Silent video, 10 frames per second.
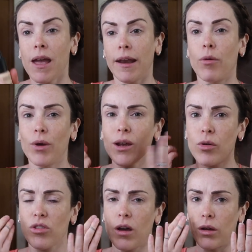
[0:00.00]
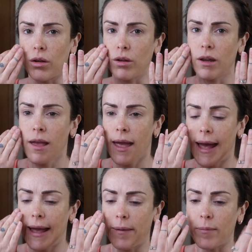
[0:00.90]
Now when it goes on,
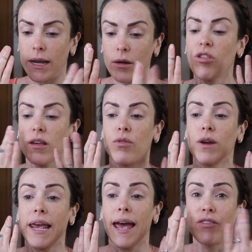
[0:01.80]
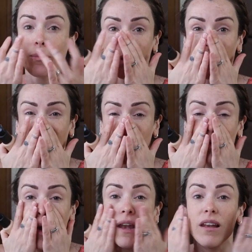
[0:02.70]
it looks like it's really heavy, but it's
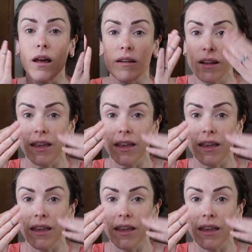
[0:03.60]
actually quite light.